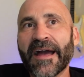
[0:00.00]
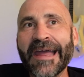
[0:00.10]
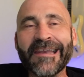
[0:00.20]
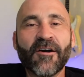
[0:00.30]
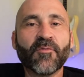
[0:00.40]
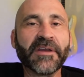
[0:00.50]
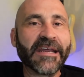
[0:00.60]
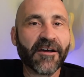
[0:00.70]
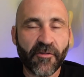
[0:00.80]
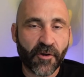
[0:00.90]
I don't
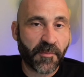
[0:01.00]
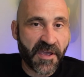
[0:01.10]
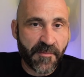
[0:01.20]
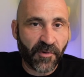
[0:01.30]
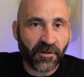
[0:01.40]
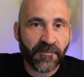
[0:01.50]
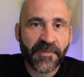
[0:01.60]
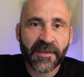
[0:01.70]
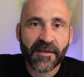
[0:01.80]
need other people.